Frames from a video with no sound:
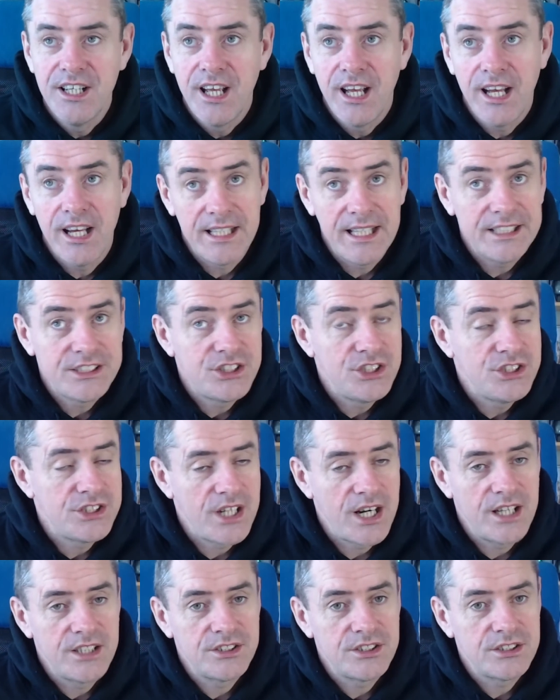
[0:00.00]
unless you
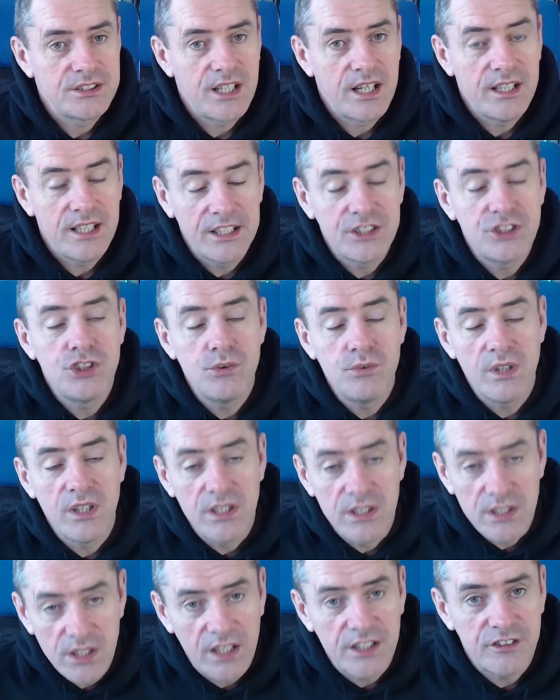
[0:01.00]
do a
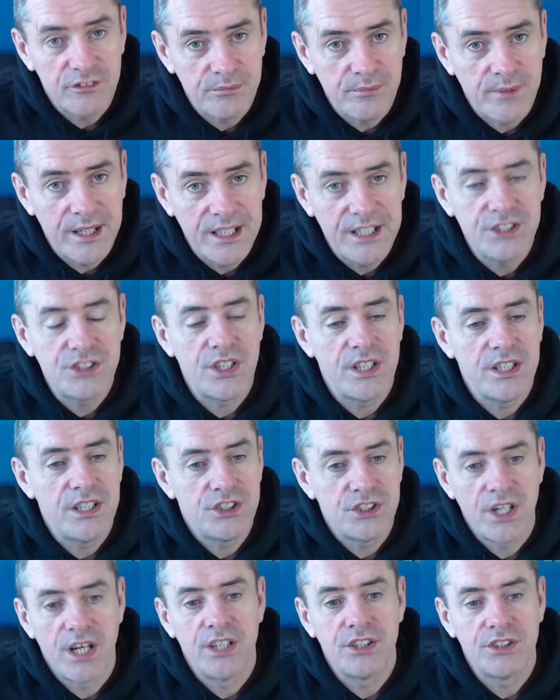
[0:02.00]
lot of mileage and you
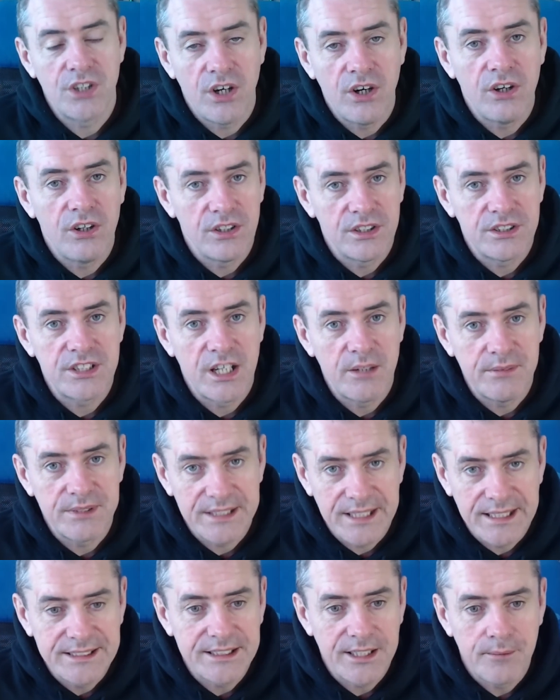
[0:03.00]
charge all the time at
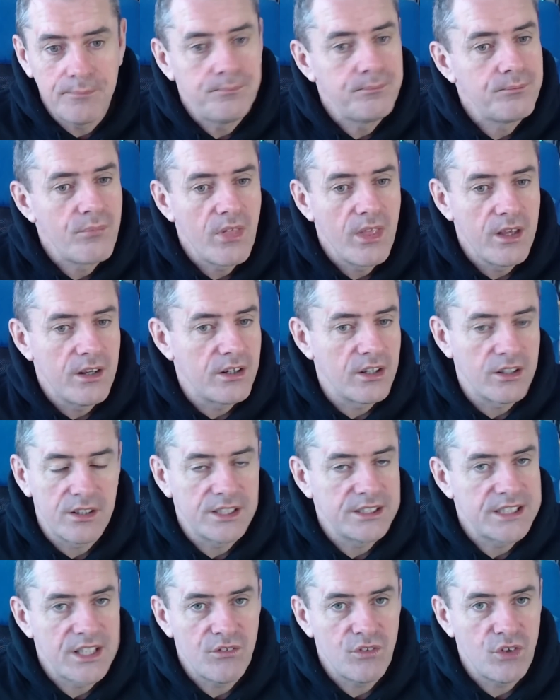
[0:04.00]
night time, you're not going
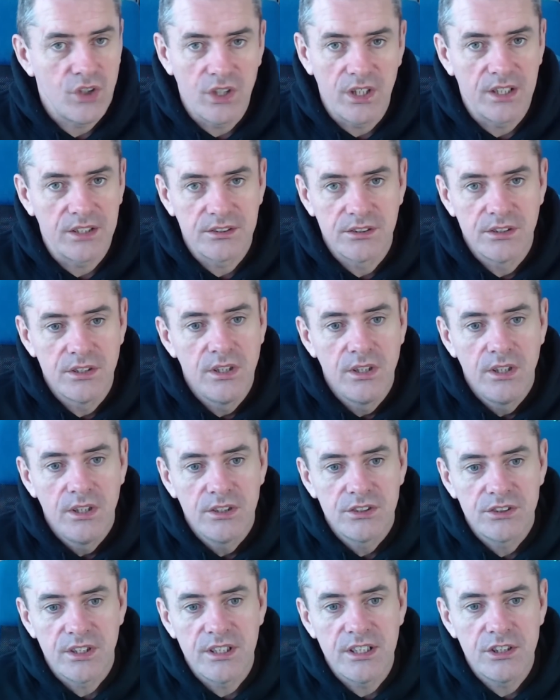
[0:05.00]
to save a whole lot.
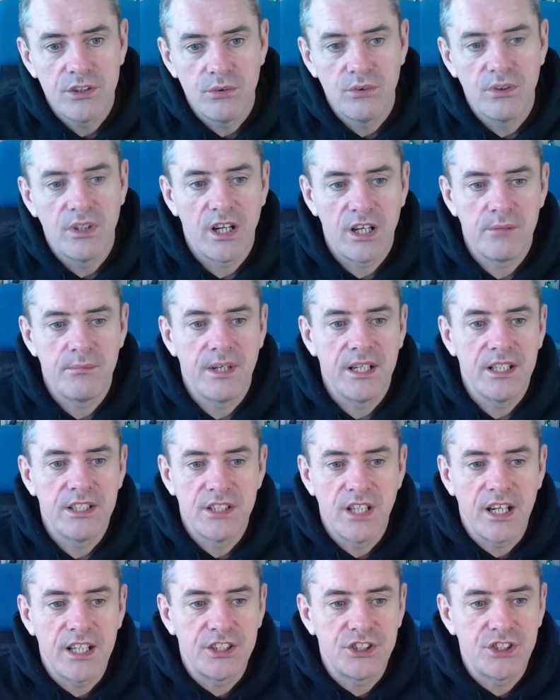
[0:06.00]
So you need to do a lot of mileage, a
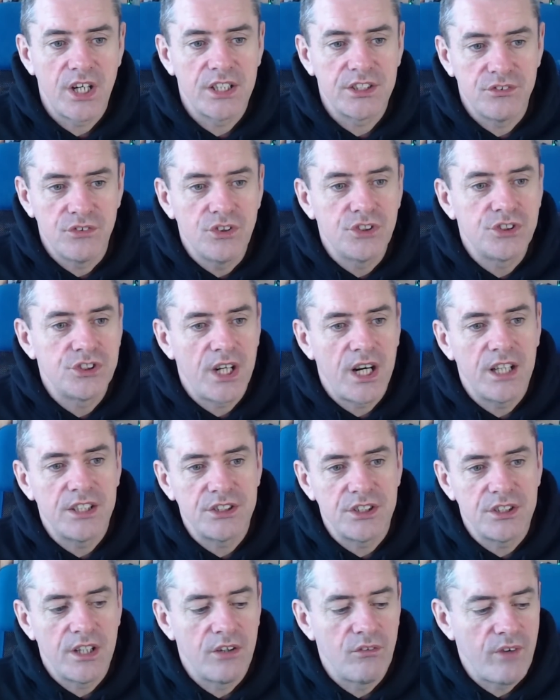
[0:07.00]
lot of charge. If you're
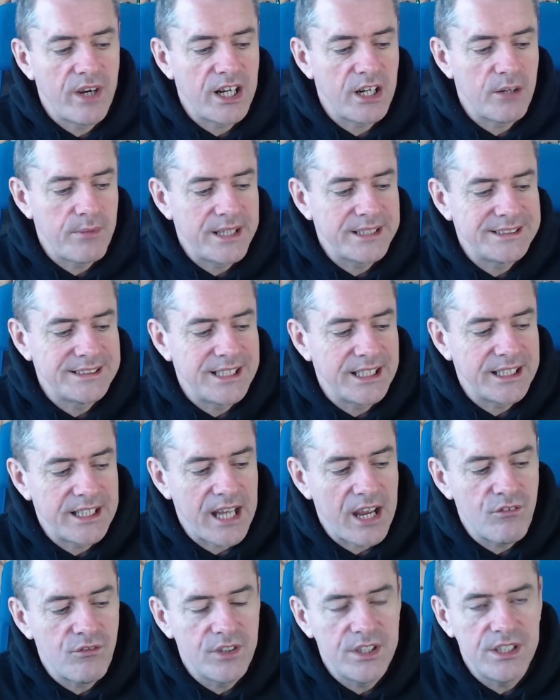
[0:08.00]
charging on a regular basis, like
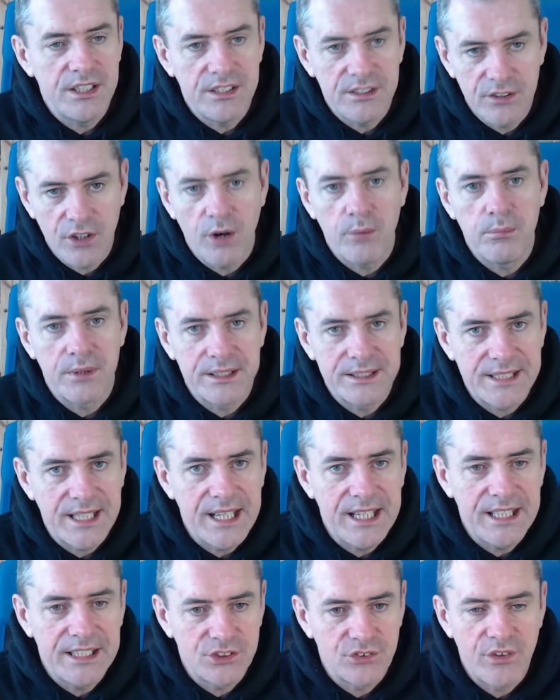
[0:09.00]
every couple of
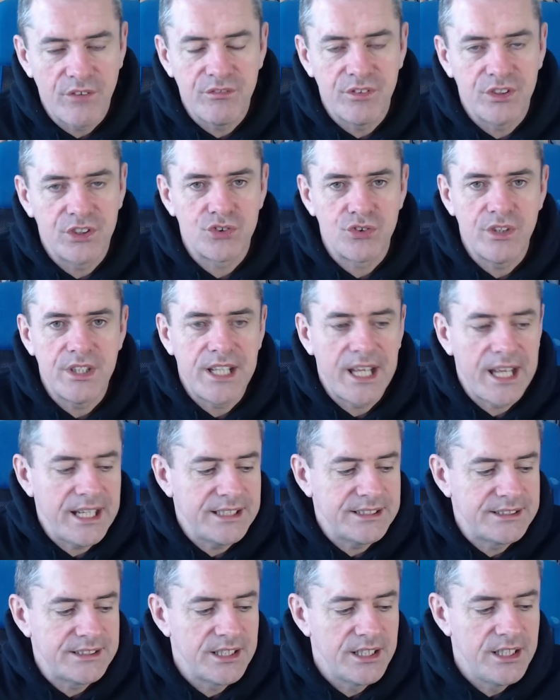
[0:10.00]
days or every 3
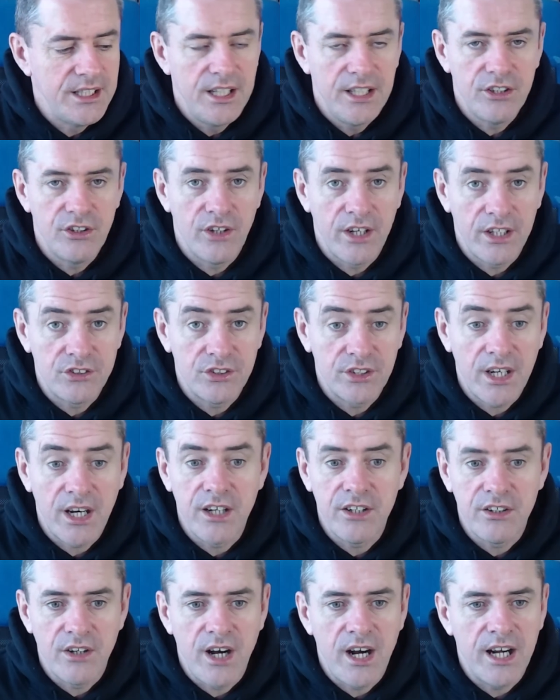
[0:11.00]
days in your electric car,
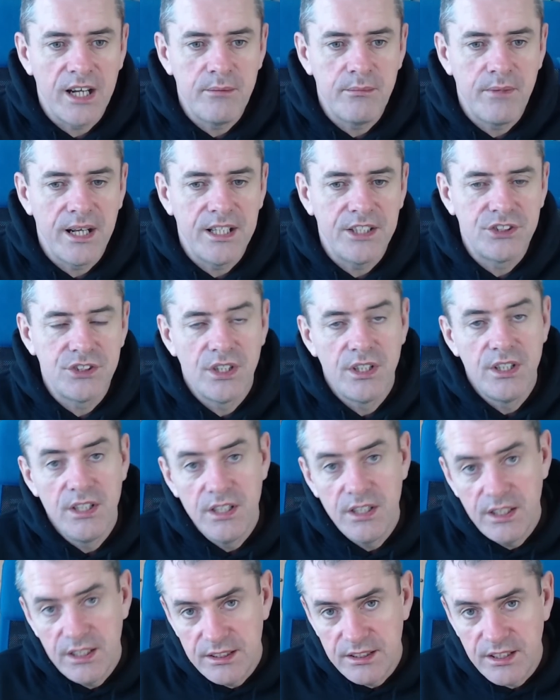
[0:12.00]
your high mileage
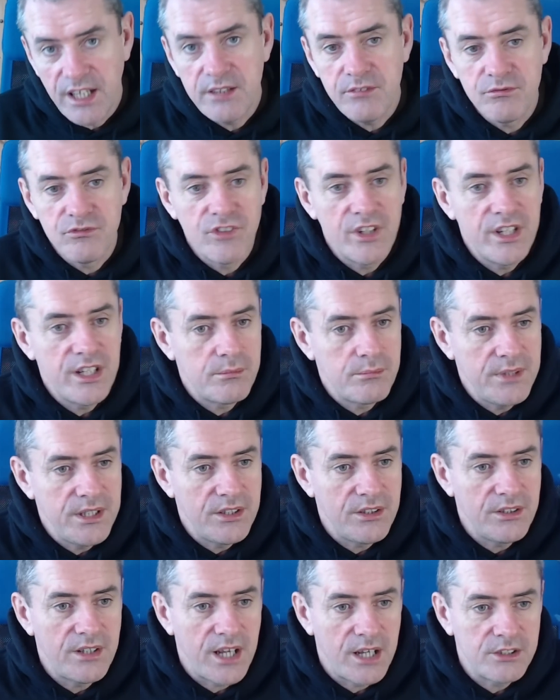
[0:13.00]
night rate
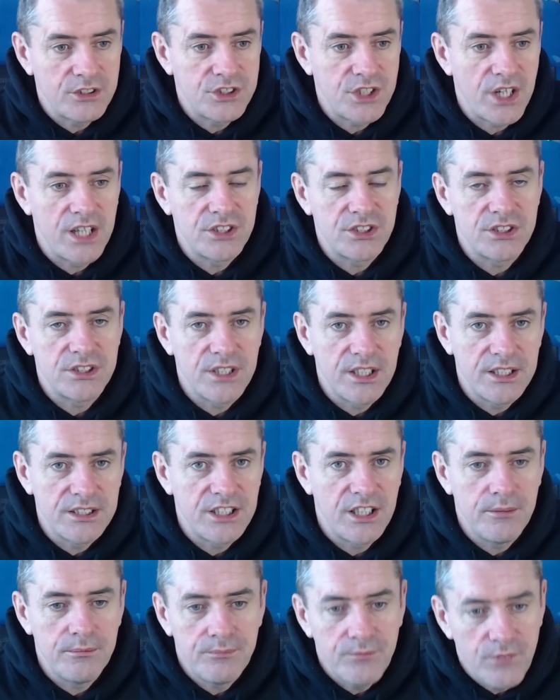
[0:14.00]
meter, and charge at night
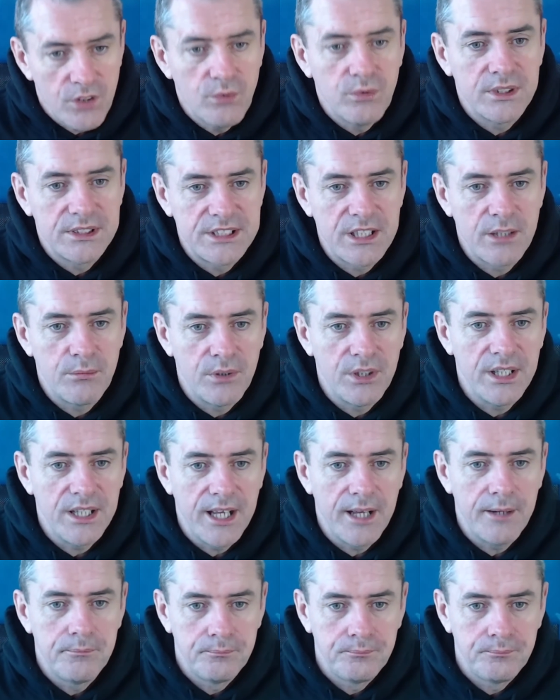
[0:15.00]
time, you will save money, yeah.